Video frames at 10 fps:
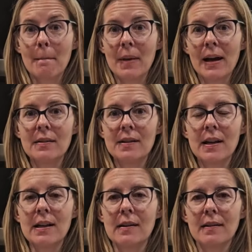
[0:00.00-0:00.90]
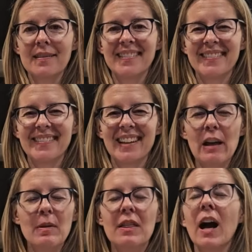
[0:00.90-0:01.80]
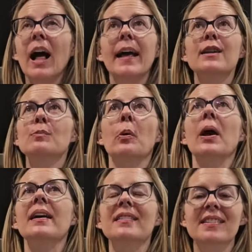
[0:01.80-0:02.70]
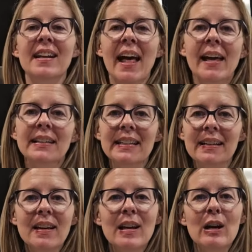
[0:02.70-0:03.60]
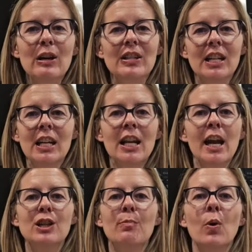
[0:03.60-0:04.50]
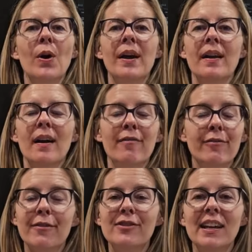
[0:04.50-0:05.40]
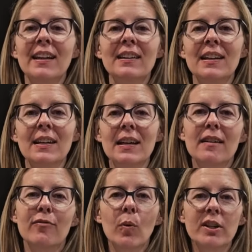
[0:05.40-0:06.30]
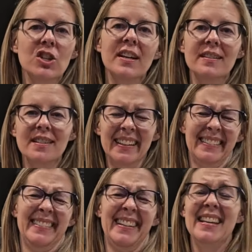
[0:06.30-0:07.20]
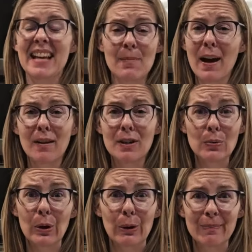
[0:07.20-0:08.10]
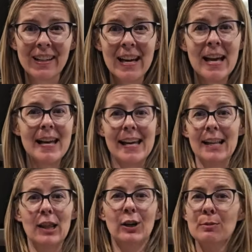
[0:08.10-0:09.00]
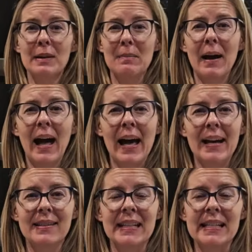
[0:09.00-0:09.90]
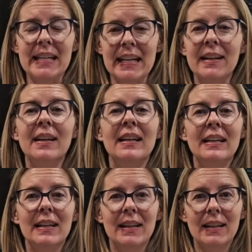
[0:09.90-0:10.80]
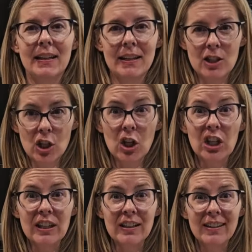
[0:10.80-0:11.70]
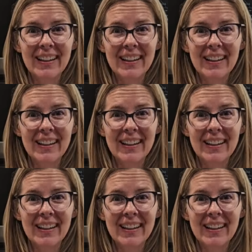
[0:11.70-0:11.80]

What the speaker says: my son gave me the highest praise that any teenage boy of 15 can give, which is, he came out of his room, he looked me in my eyes and said, "It's good."